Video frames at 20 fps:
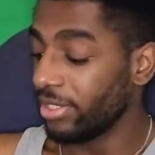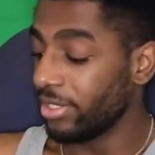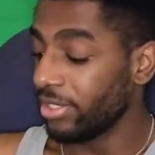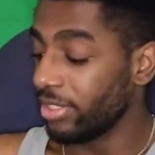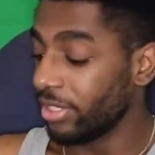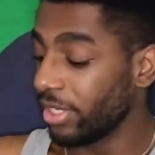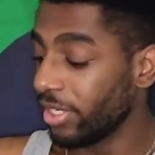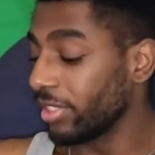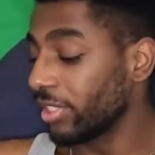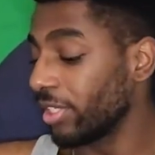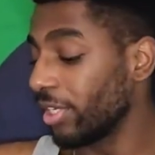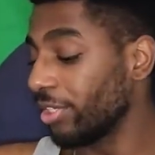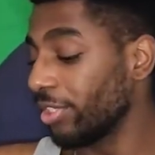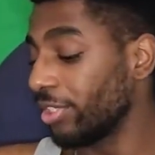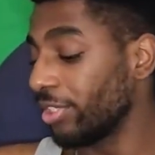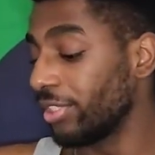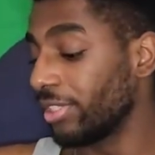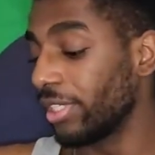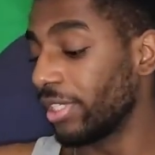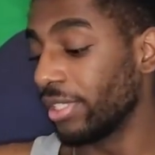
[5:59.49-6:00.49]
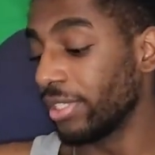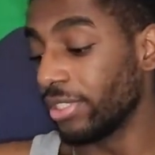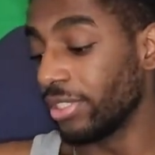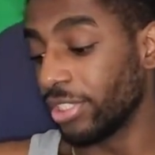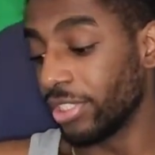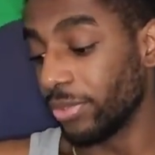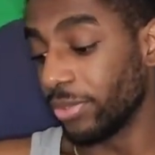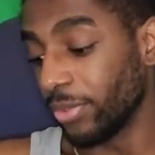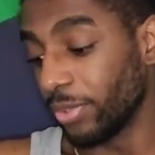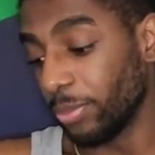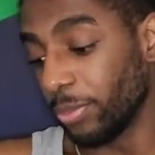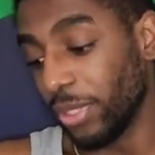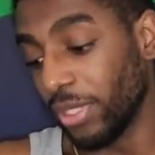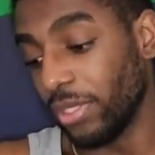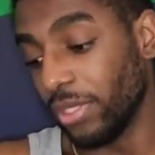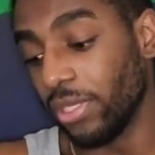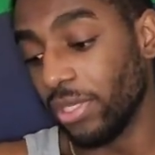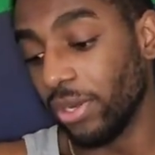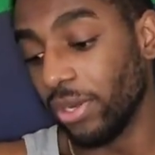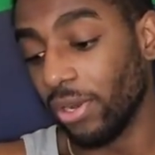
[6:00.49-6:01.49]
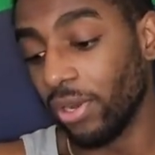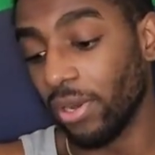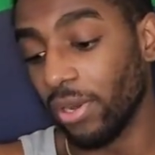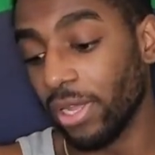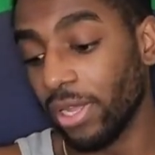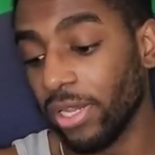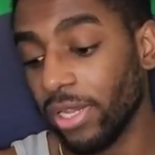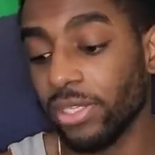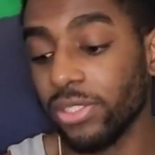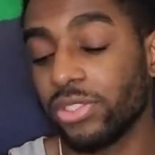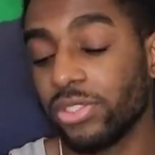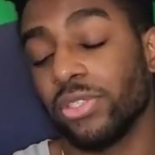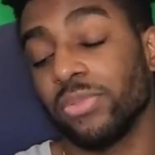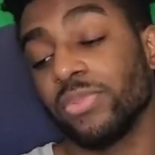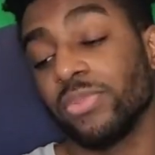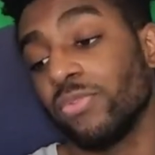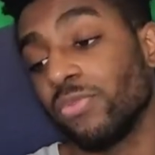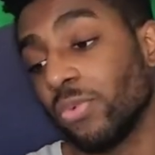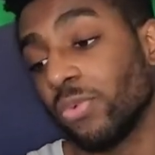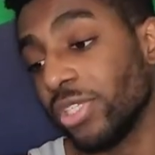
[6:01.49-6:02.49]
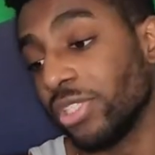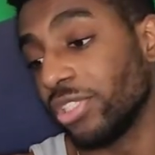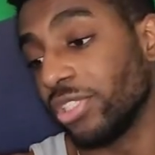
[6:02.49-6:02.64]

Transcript: Just because she's killing shit with PER in terms of win